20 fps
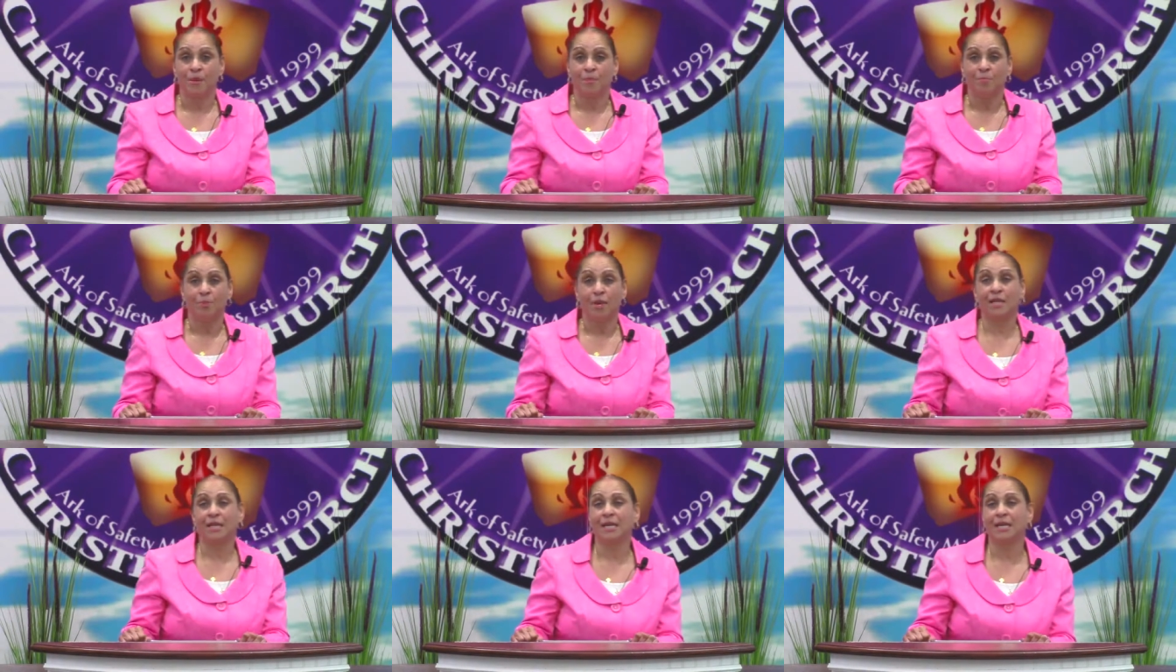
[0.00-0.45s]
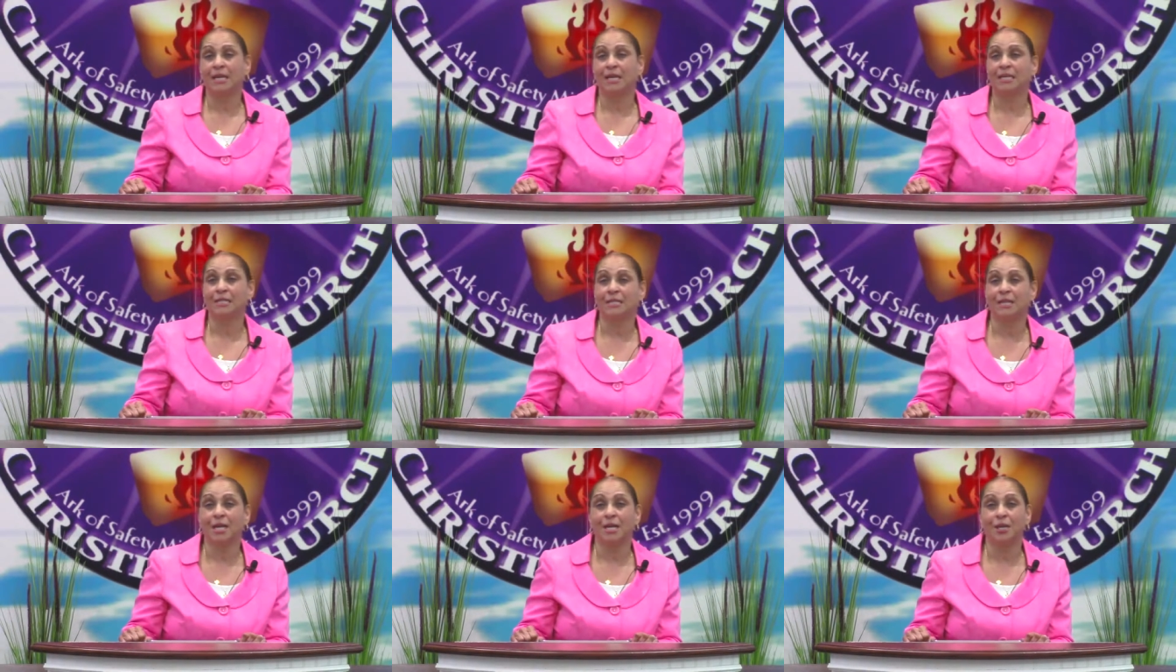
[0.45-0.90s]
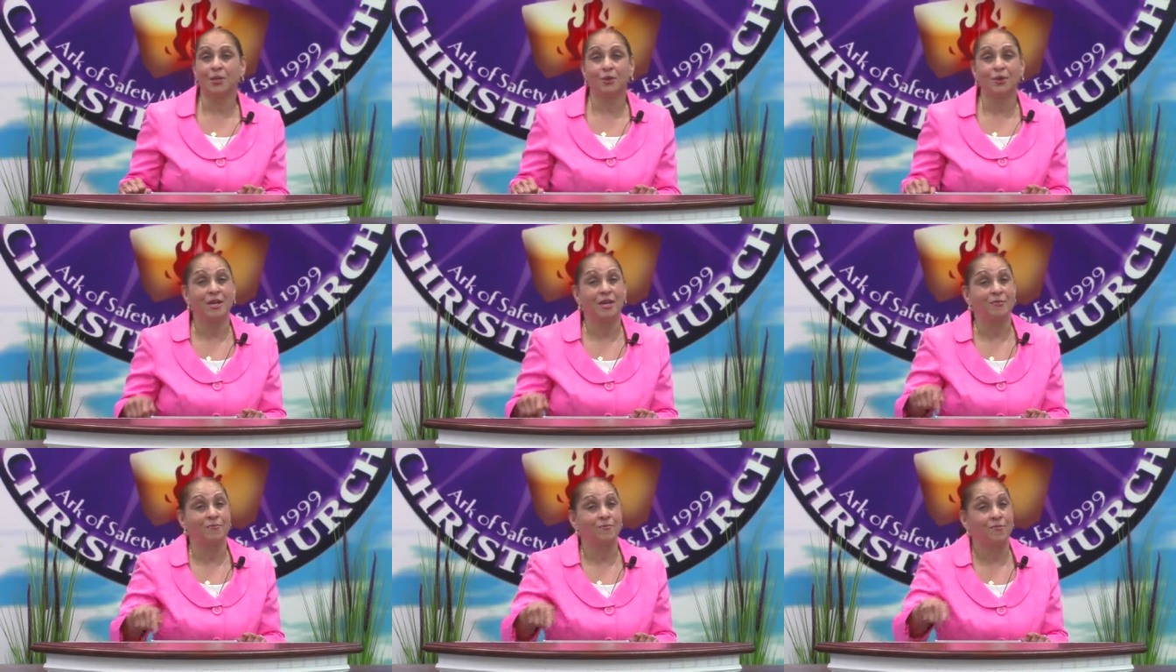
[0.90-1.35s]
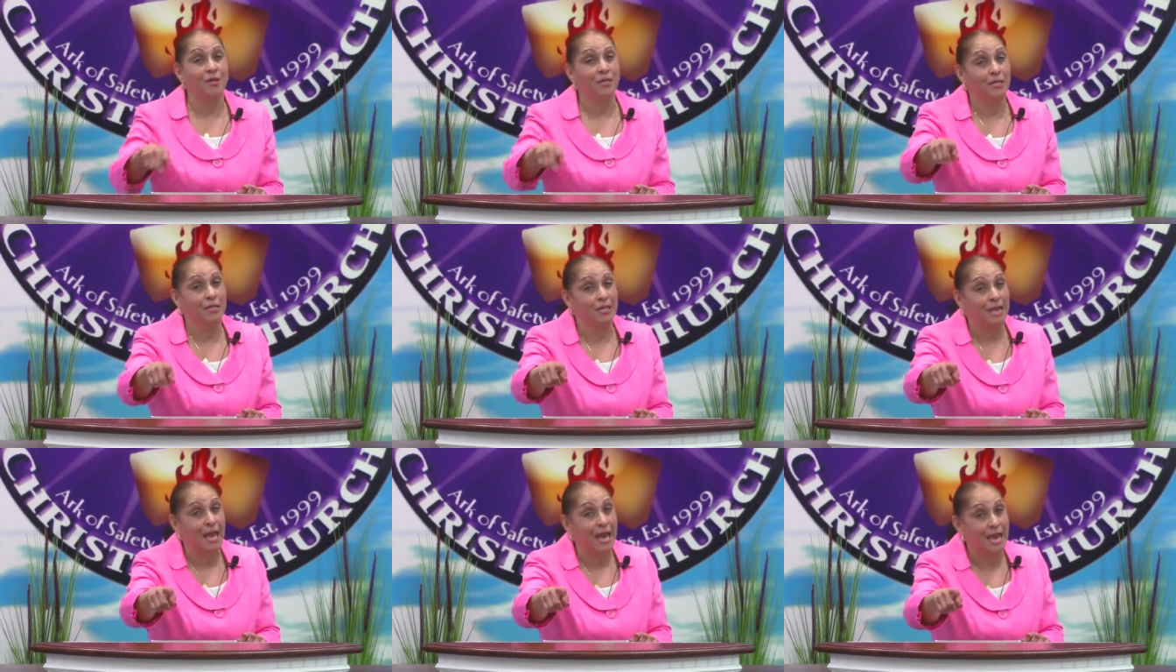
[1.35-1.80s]
But can I tell you, He
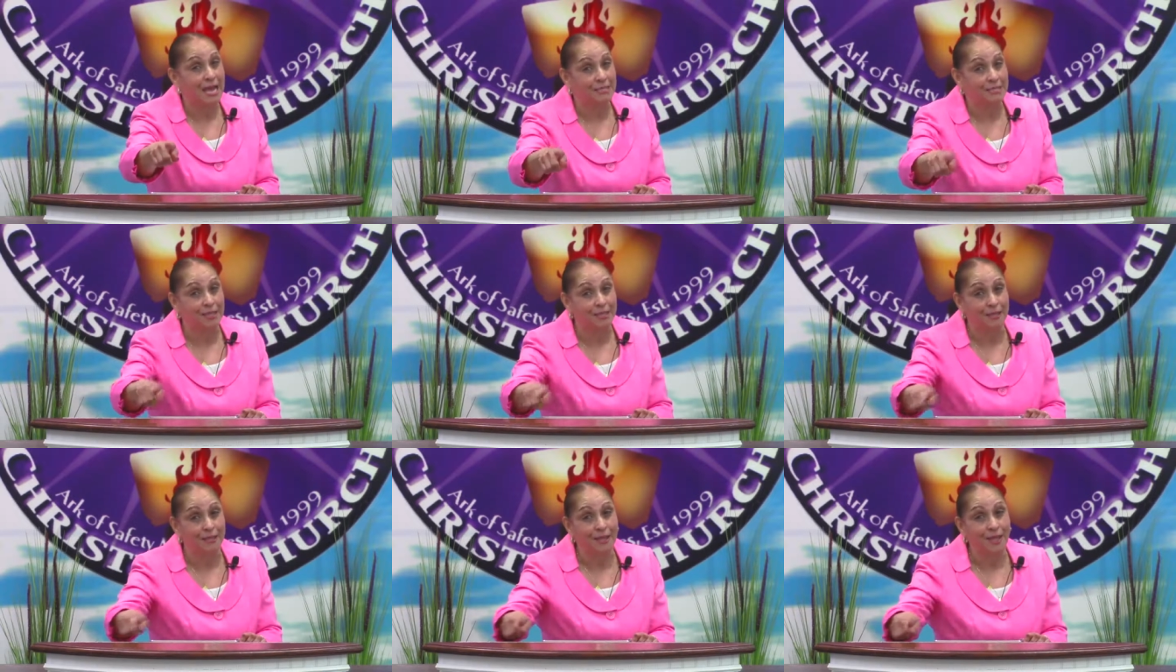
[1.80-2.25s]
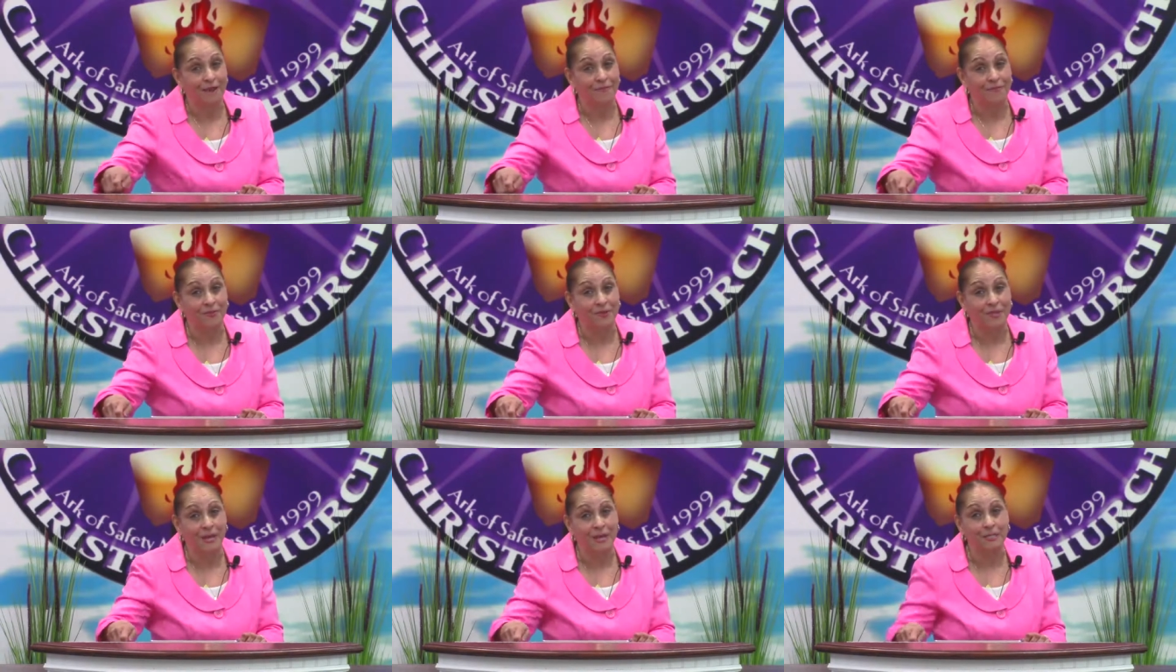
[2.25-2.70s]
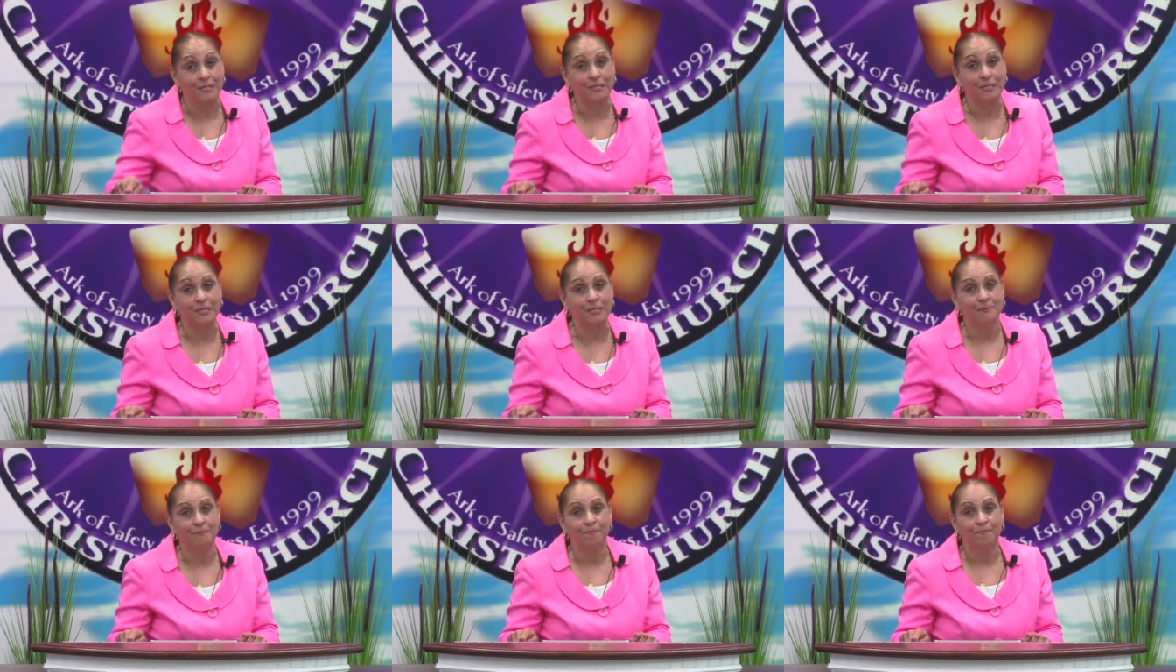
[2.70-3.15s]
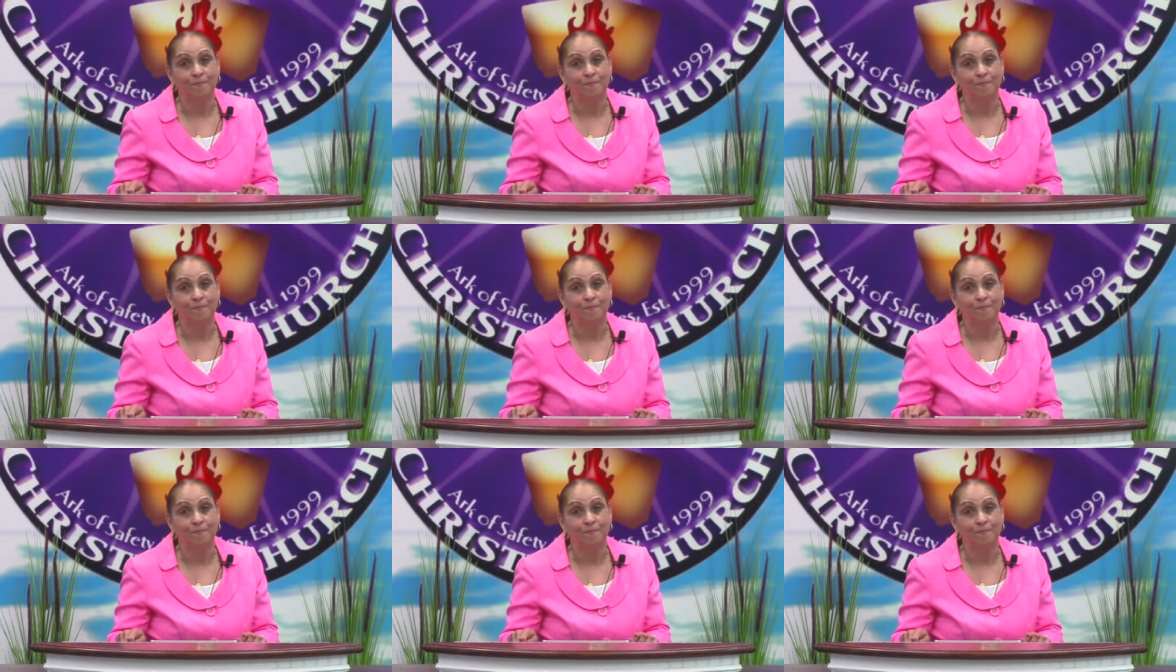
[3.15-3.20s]
really hasn't left us.